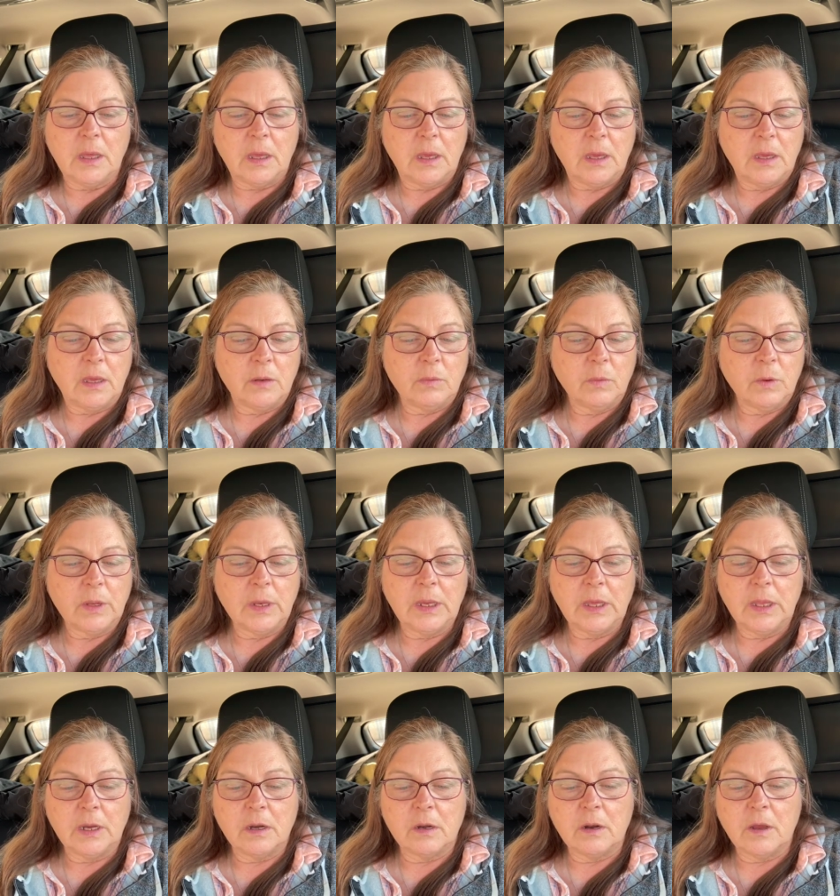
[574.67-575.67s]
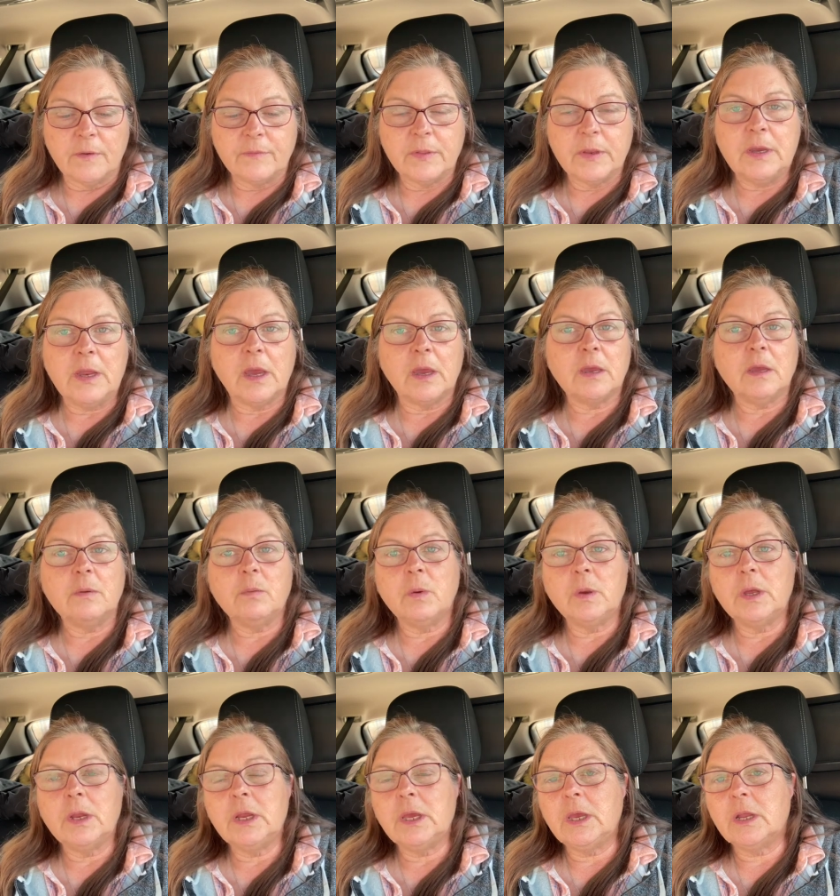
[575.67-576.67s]
And we're going to get it off the deck, and we're
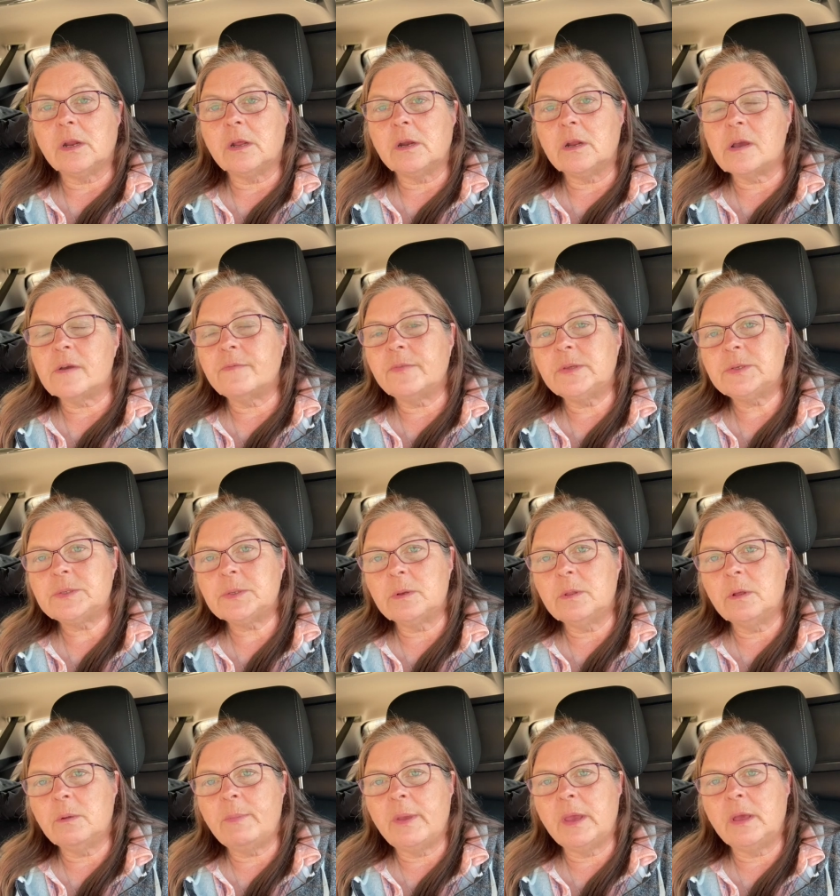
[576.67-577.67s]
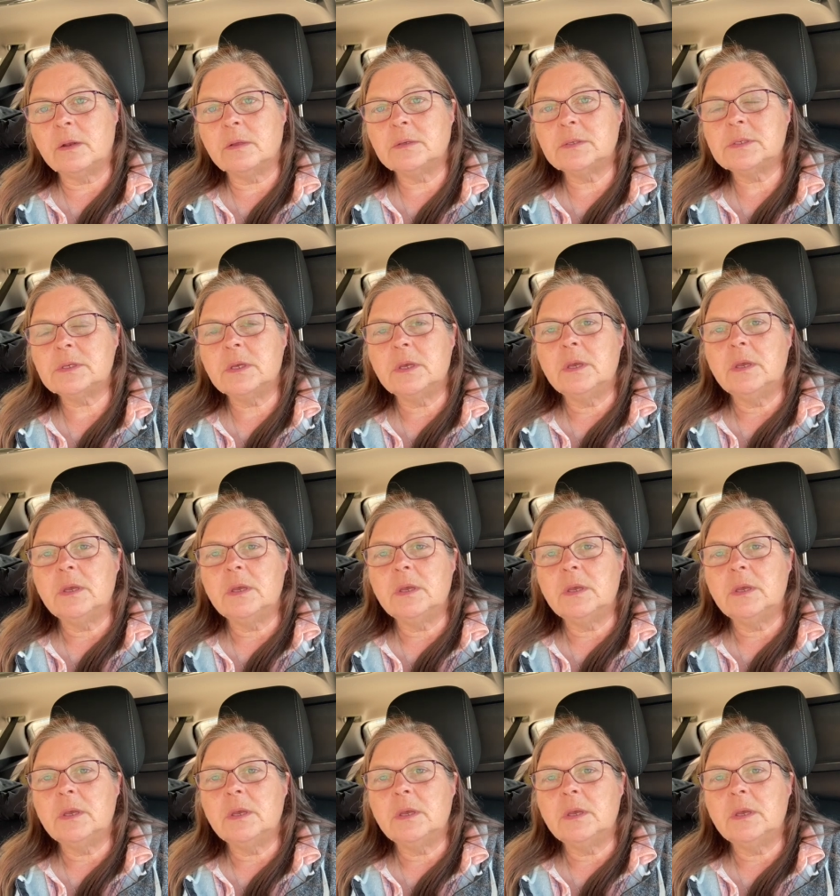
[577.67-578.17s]
going to get it off the solar panels.